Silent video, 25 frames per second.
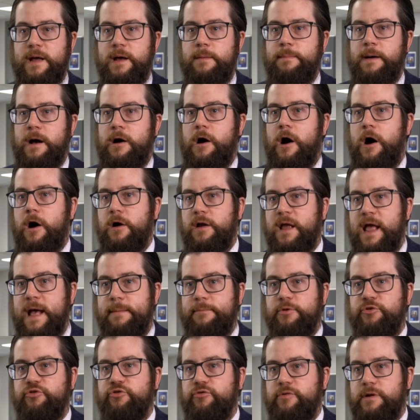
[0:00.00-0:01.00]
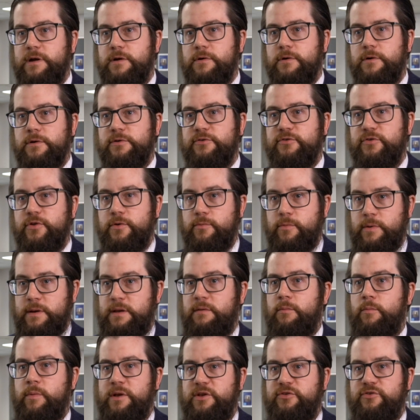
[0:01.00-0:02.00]
about our chemistry course that
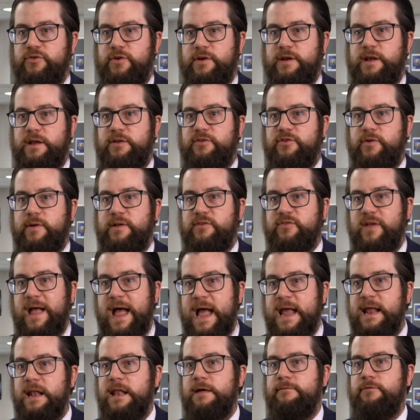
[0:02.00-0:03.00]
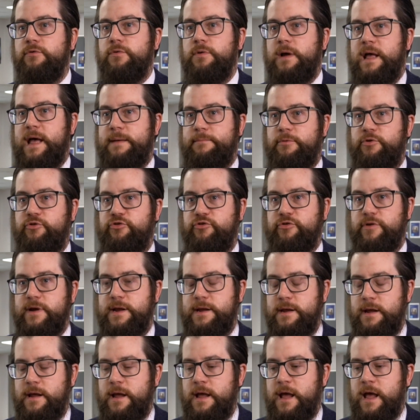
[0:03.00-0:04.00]
we study. So it's A-Level Chemistry.
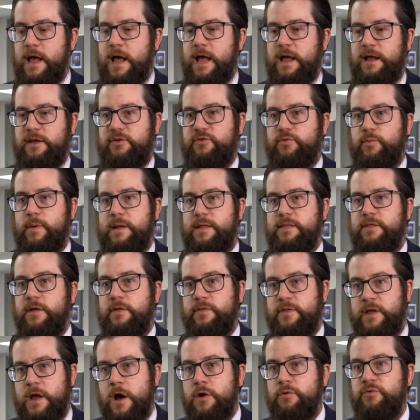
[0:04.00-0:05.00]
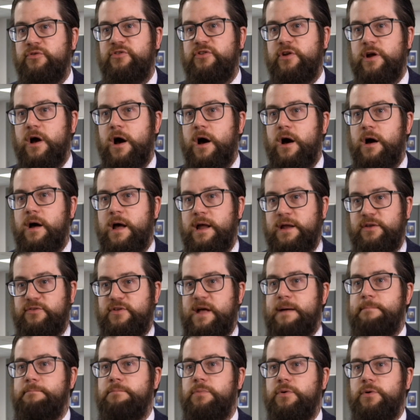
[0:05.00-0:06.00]
It's with the OCR
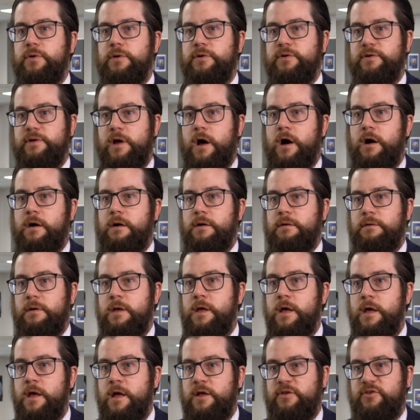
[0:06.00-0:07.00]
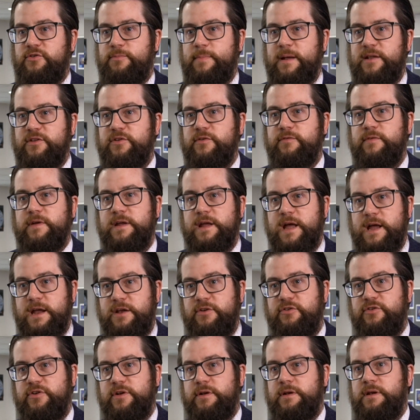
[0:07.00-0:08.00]
exam board. Our
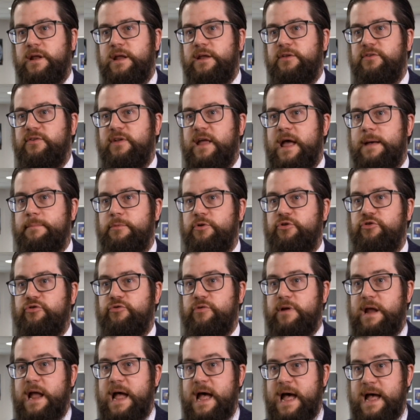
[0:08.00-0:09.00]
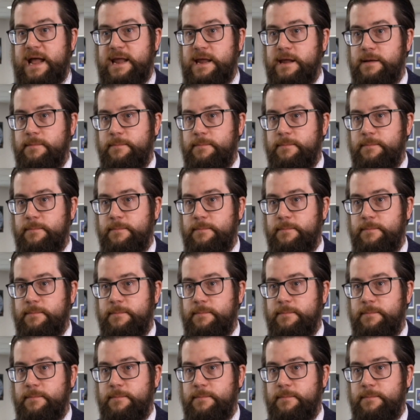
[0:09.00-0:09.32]
specification is Chemistry A.